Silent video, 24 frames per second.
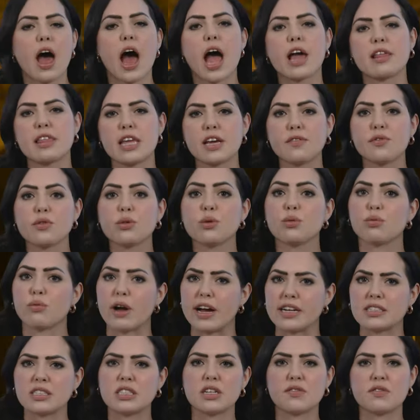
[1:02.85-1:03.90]
I think for the
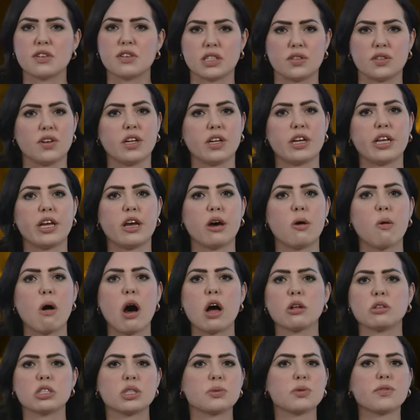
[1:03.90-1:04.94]
rest of this video,
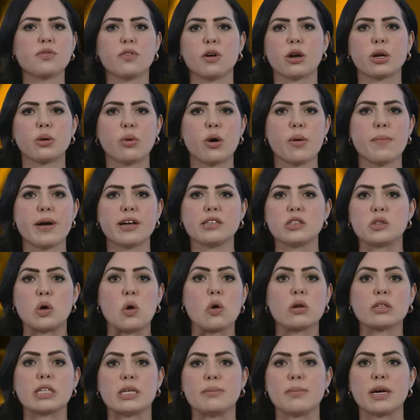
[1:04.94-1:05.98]
I'll just refer to him as
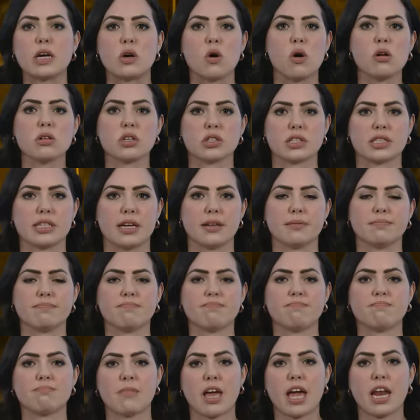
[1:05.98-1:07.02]
Goldie McGolderson.
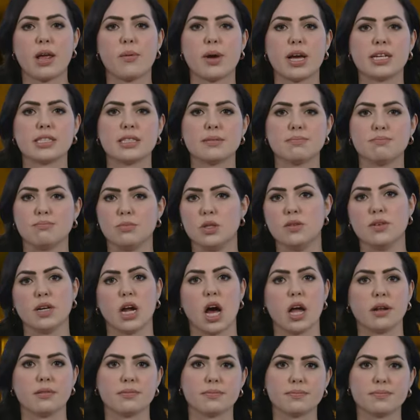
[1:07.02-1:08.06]
Anyways, moving
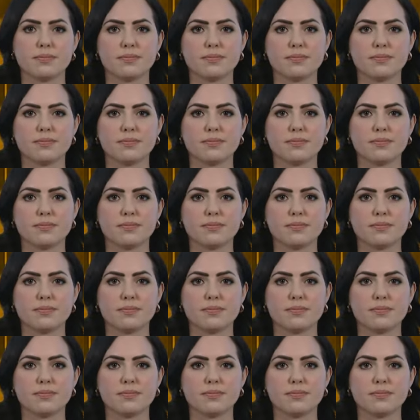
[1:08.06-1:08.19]
on.